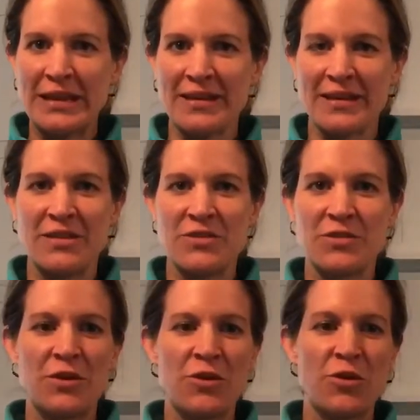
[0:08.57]
And I just
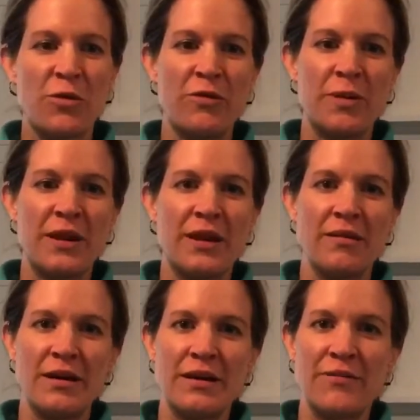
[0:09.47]
want to show everybody
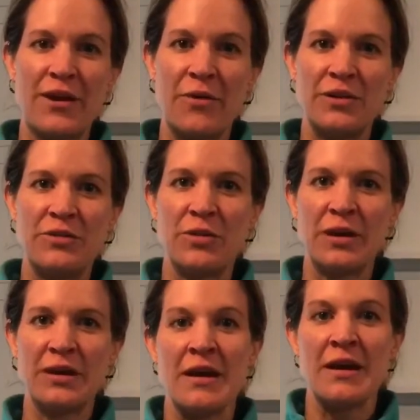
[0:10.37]
kind of how I do it.